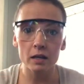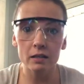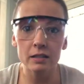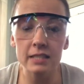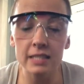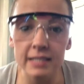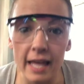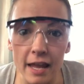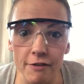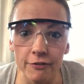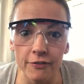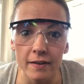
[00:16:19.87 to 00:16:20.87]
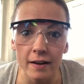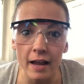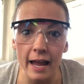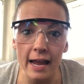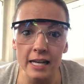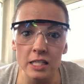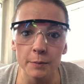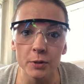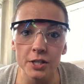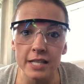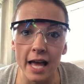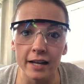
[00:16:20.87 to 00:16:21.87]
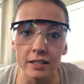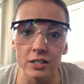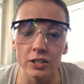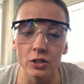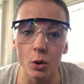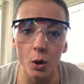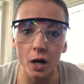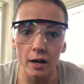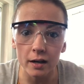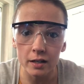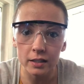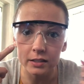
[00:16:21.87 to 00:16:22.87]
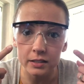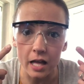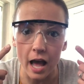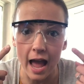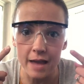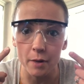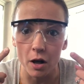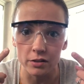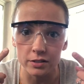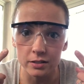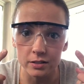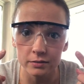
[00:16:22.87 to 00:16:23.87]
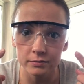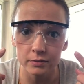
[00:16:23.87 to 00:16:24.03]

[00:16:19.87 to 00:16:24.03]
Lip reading: safe and protect your eyeballs,